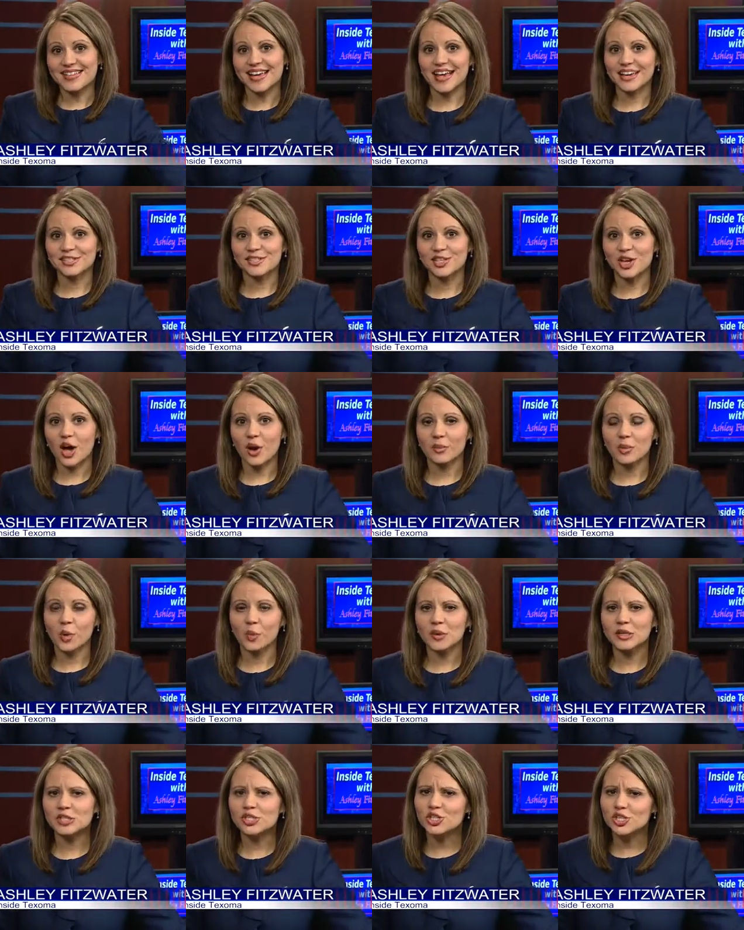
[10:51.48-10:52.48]
Texoma.
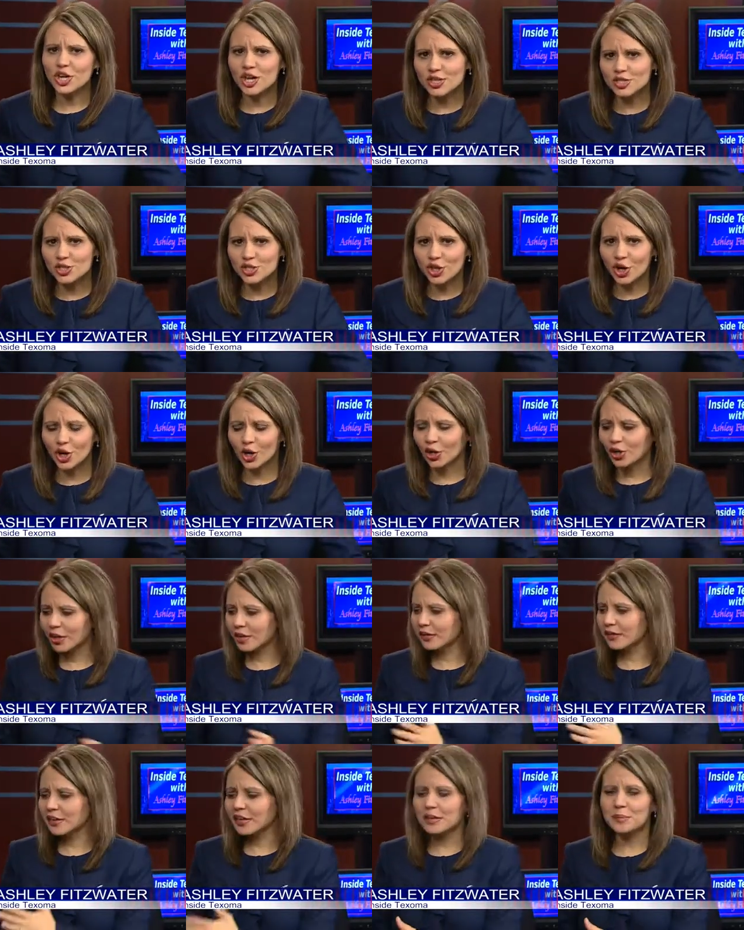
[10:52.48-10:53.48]
We just heard a
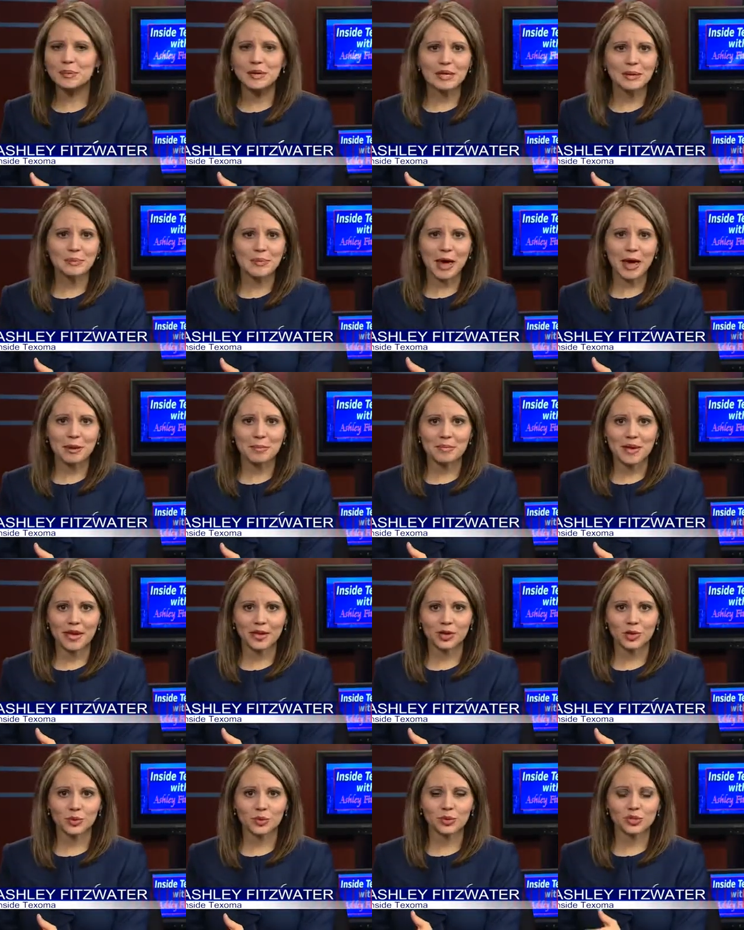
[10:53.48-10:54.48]
little bit about a
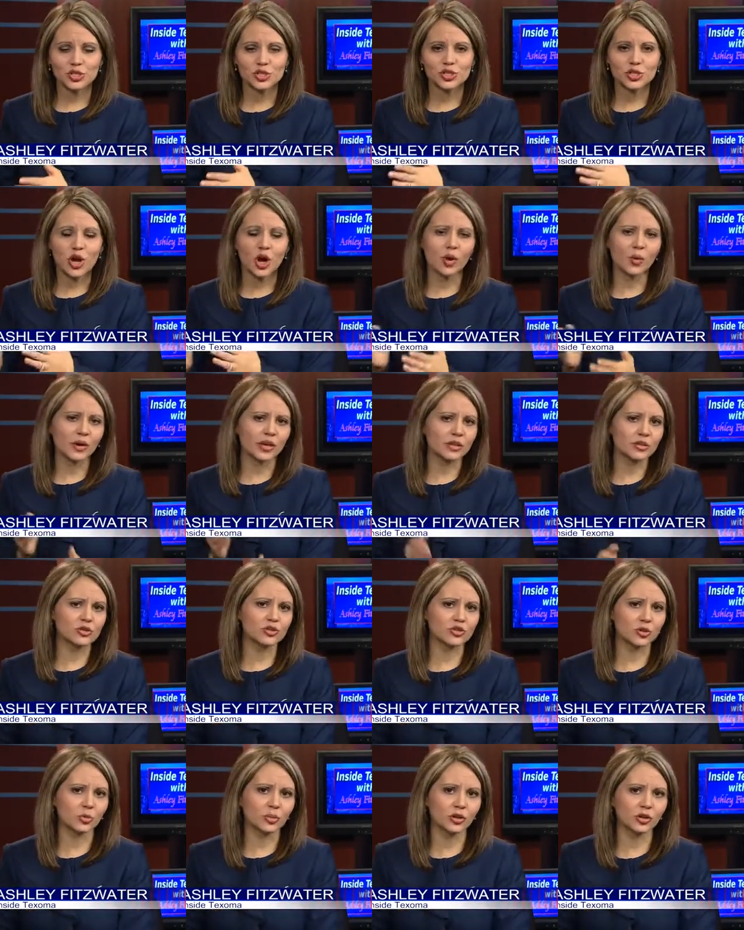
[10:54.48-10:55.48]
man who was so
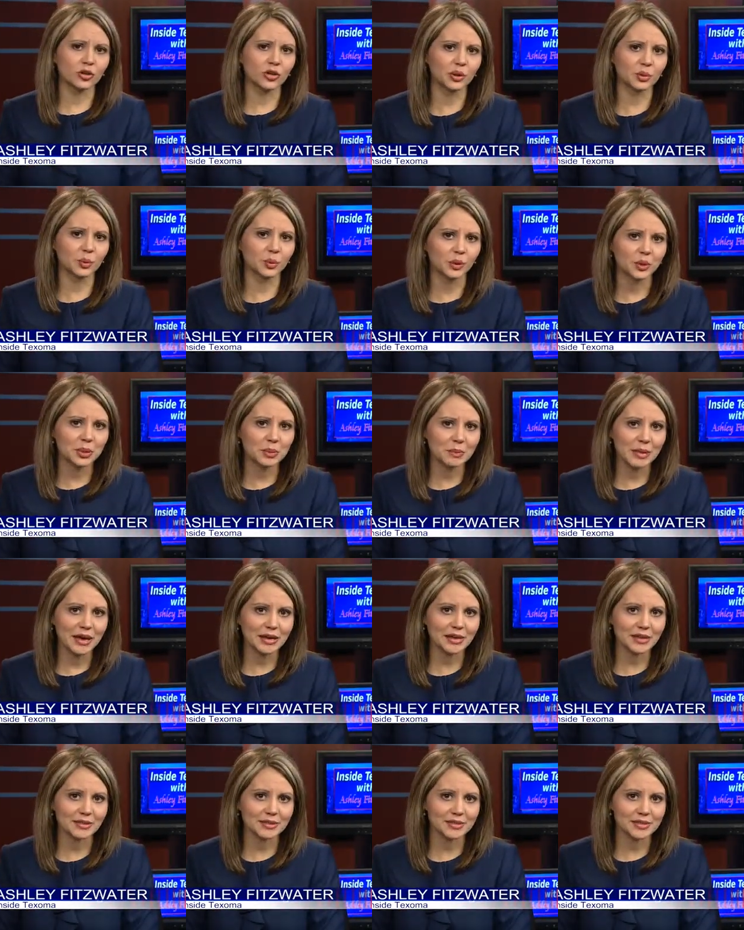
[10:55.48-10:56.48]
instrumental in really
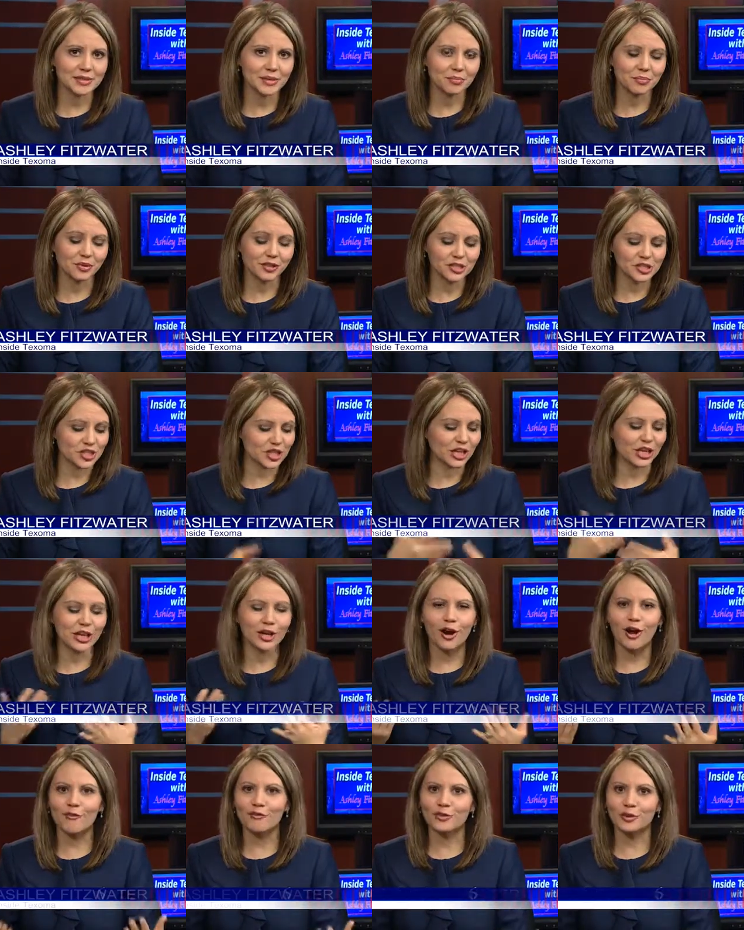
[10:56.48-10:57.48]
making this completion get
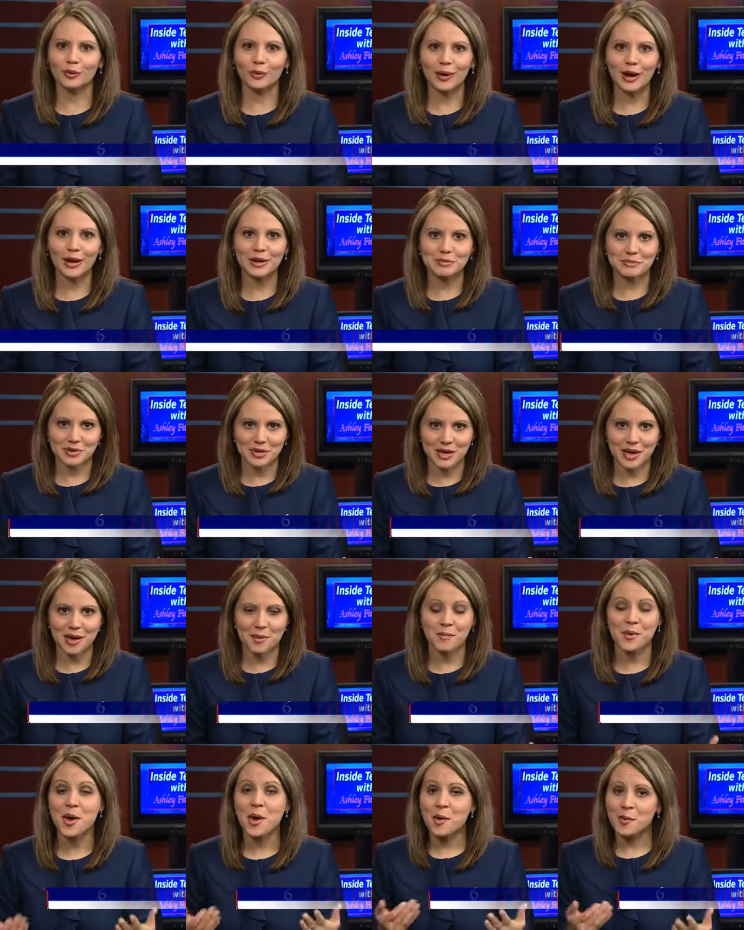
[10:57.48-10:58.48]
off the ground and
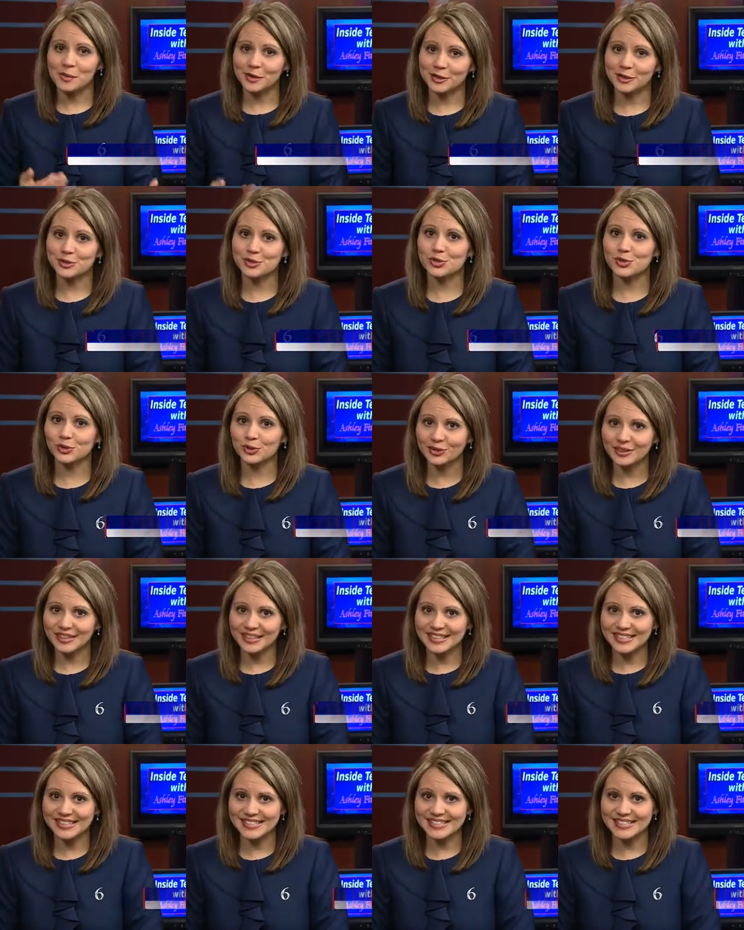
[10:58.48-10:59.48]
become what it truly
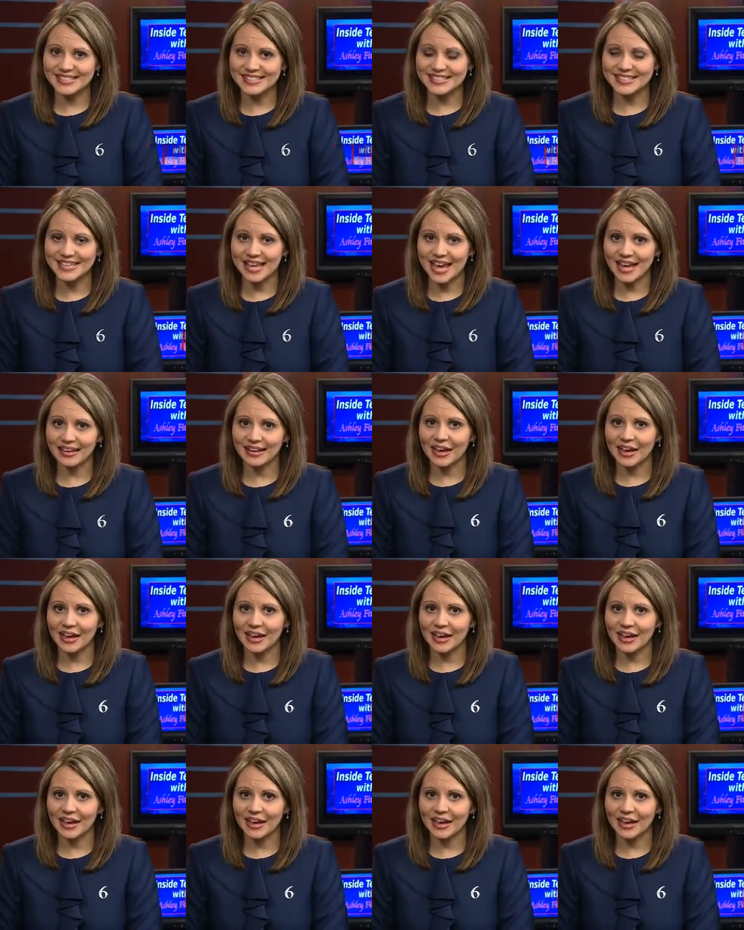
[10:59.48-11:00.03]
is today.